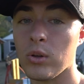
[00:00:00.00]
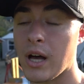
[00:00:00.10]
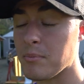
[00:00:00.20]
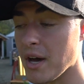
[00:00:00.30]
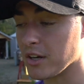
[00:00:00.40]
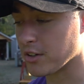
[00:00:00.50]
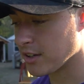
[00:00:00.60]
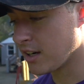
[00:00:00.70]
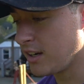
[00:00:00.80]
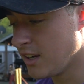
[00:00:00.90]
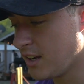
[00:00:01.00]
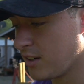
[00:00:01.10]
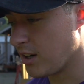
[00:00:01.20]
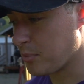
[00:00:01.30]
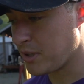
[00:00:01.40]
lot better
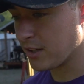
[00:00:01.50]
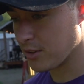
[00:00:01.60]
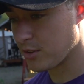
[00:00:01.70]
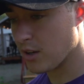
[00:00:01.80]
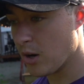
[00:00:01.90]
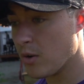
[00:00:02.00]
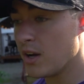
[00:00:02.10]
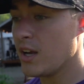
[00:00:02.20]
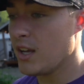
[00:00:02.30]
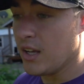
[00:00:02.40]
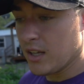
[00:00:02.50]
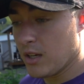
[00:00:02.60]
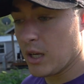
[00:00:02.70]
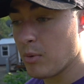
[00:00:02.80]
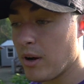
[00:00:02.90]
up here. So
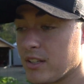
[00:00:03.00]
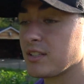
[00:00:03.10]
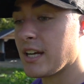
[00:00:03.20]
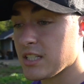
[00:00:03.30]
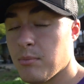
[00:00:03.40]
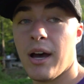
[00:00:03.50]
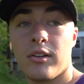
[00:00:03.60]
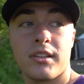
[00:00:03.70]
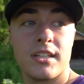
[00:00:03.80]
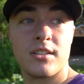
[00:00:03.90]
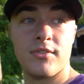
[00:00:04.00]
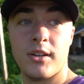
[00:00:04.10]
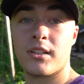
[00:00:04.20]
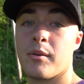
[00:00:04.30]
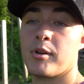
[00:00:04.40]
what's nice about this
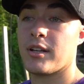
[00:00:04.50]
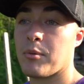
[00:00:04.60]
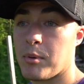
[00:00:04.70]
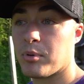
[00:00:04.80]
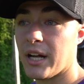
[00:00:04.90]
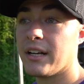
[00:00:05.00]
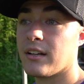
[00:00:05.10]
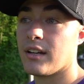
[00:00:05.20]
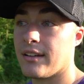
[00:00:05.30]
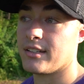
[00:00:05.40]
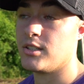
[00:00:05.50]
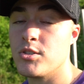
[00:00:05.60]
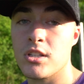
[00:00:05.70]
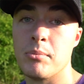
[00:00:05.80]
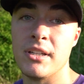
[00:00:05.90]
field up here that we planted in, it
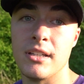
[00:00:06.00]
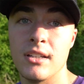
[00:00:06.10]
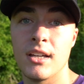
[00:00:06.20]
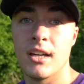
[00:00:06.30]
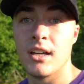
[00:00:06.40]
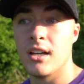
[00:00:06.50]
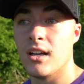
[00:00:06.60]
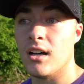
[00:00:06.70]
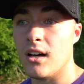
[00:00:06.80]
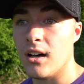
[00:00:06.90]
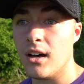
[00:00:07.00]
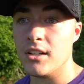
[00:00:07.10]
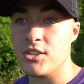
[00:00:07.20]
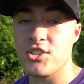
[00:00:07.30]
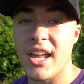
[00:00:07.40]
used to be
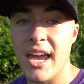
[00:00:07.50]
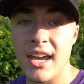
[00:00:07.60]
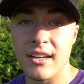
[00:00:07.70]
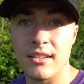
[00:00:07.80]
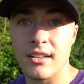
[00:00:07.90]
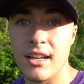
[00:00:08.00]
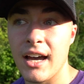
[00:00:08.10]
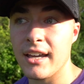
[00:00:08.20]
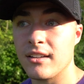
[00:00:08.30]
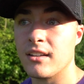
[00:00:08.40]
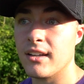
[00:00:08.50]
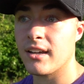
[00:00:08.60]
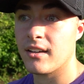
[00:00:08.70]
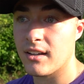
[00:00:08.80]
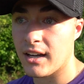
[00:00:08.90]
just hay. The
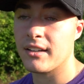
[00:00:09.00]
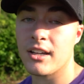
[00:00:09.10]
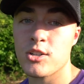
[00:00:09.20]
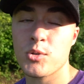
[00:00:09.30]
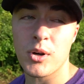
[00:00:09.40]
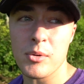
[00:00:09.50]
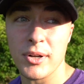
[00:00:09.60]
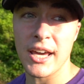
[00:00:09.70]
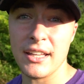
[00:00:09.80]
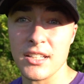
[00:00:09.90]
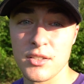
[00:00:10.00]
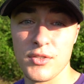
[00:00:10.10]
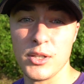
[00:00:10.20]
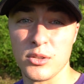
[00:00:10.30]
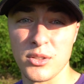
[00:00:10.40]
guy next door, he would hay this
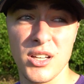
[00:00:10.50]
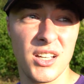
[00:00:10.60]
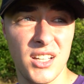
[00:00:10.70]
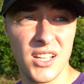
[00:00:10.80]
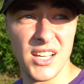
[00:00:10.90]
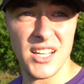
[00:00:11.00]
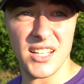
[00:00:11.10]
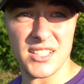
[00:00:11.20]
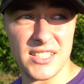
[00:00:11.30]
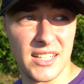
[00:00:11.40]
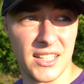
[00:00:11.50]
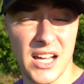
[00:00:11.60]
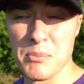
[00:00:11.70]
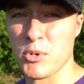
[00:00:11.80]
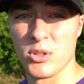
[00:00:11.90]
field because he had a
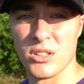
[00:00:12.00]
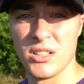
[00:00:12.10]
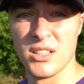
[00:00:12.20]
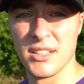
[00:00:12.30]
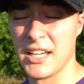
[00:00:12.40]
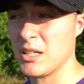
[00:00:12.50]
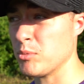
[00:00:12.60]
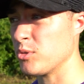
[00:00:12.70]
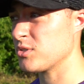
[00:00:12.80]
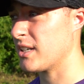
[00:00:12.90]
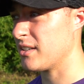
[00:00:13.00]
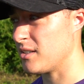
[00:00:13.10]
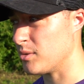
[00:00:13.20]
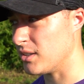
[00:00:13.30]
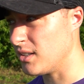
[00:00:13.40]
couple animals that
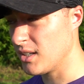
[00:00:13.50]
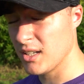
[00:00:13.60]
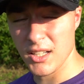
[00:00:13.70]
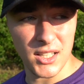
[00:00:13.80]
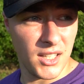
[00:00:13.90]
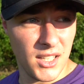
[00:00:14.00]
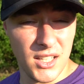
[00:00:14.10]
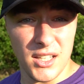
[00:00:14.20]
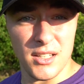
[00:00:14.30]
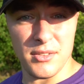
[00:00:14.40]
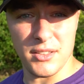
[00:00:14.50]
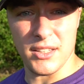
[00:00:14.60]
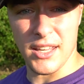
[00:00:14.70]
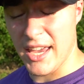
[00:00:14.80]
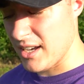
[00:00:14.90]
he would feed
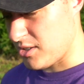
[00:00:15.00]
the hay